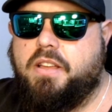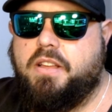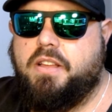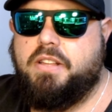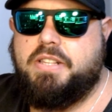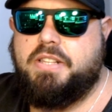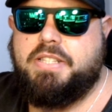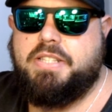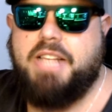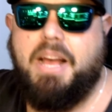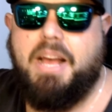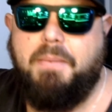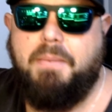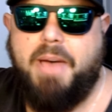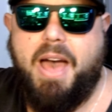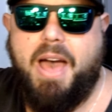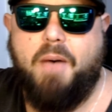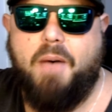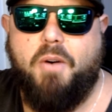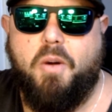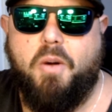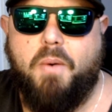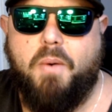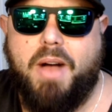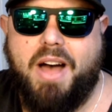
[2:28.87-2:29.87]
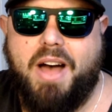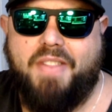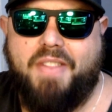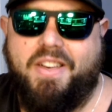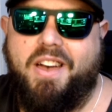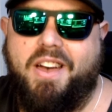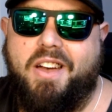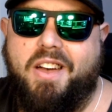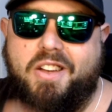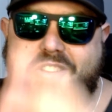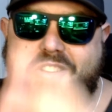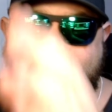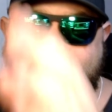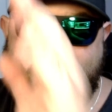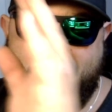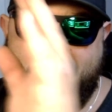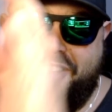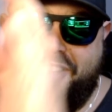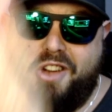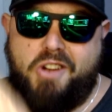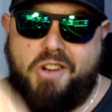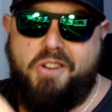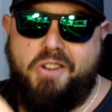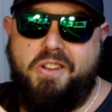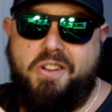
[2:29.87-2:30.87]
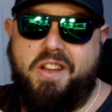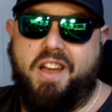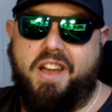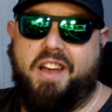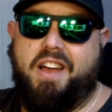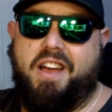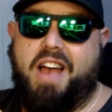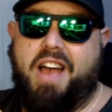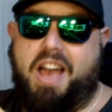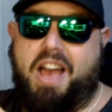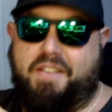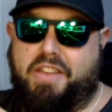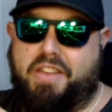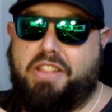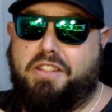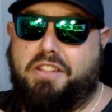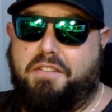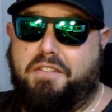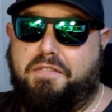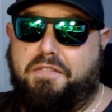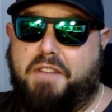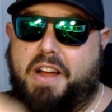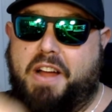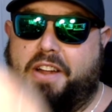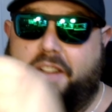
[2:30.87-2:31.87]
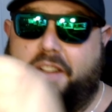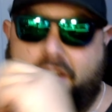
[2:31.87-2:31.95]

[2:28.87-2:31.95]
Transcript: Somehow or rather, you have hit the front.